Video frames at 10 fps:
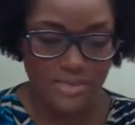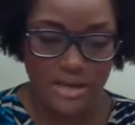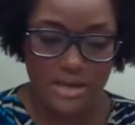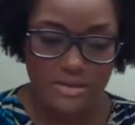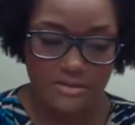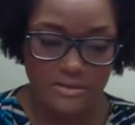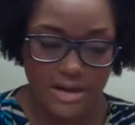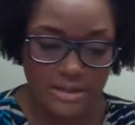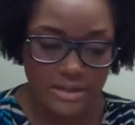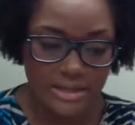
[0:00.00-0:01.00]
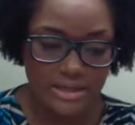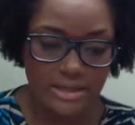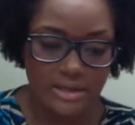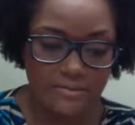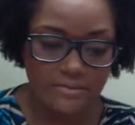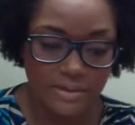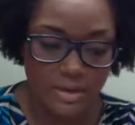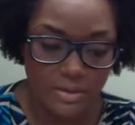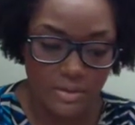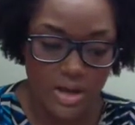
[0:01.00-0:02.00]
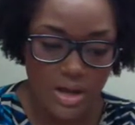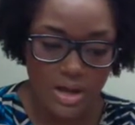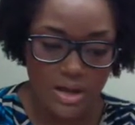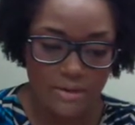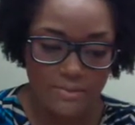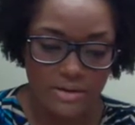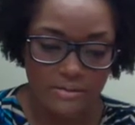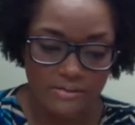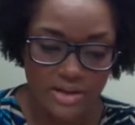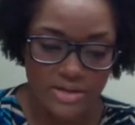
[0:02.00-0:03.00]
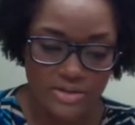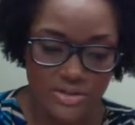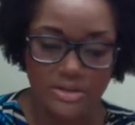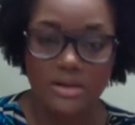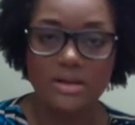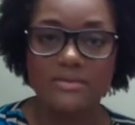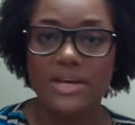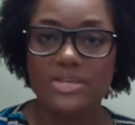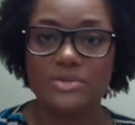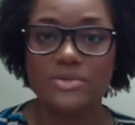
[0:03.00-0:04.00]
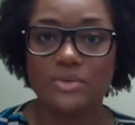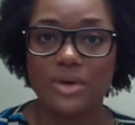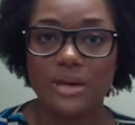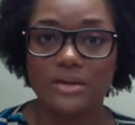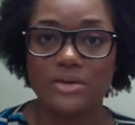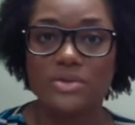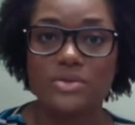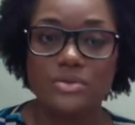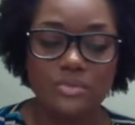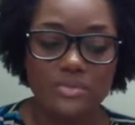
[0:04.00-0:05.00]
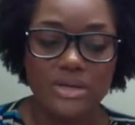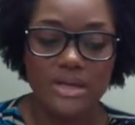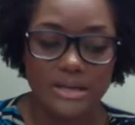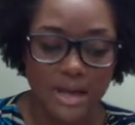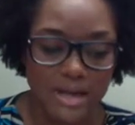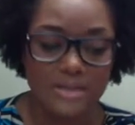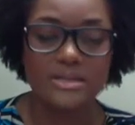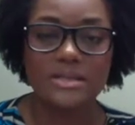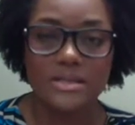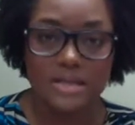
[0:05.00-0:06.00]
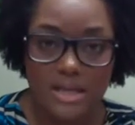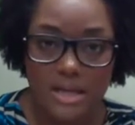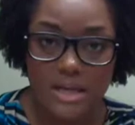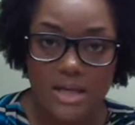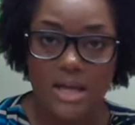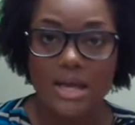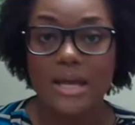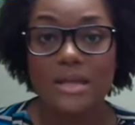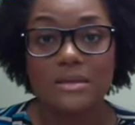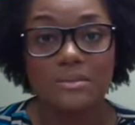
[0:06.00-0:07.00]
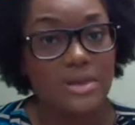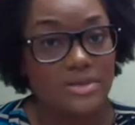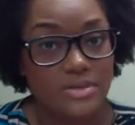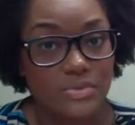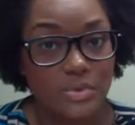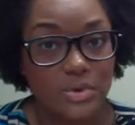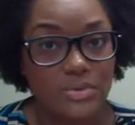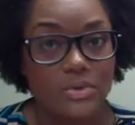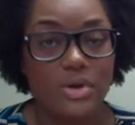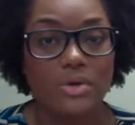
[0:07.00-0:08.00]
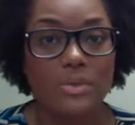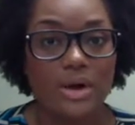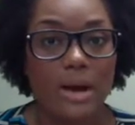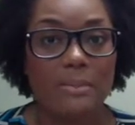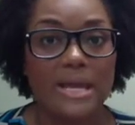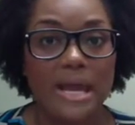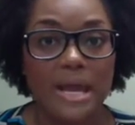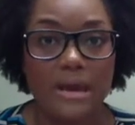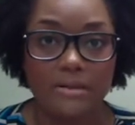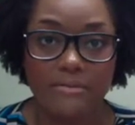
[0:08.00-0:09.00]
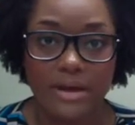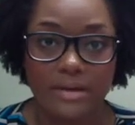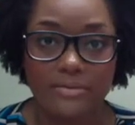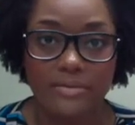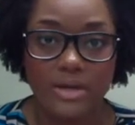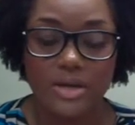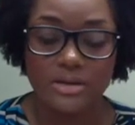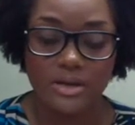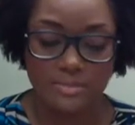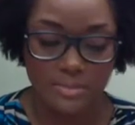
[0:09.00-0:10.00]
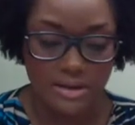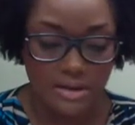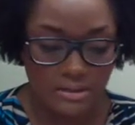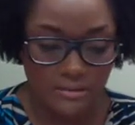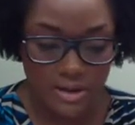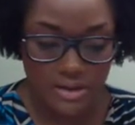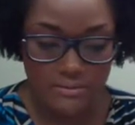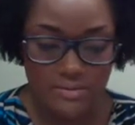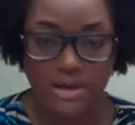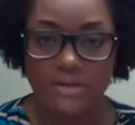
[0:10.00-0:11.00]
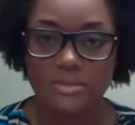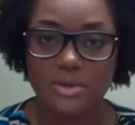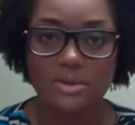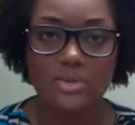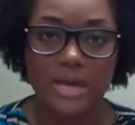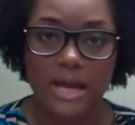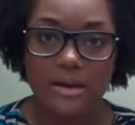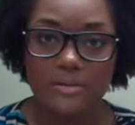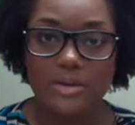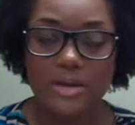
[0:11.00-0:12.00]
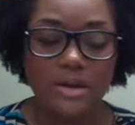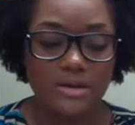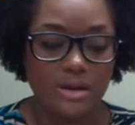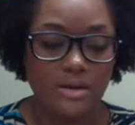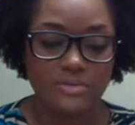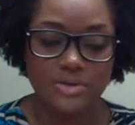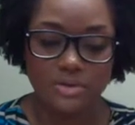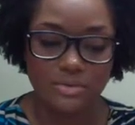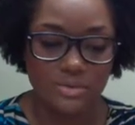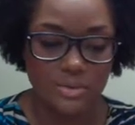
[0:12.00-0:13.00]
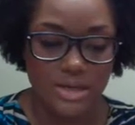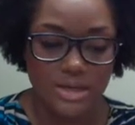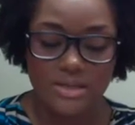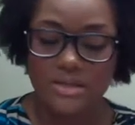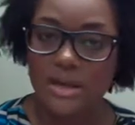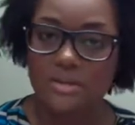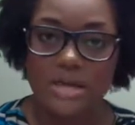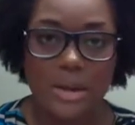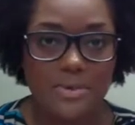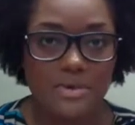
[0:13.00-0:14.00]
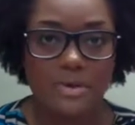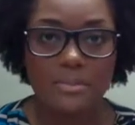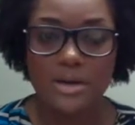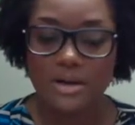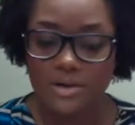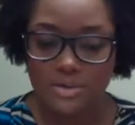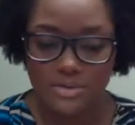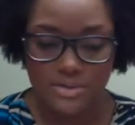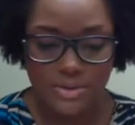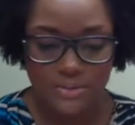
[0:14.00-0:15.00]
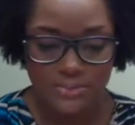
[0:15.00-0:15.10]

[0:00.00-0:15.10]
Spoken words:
And then finally, the inflow of innovation. Innovation is great. You cannot succeed in the business world without being innovative. You have to be innovative, you have to be creative, you have to stay on top of your competitors,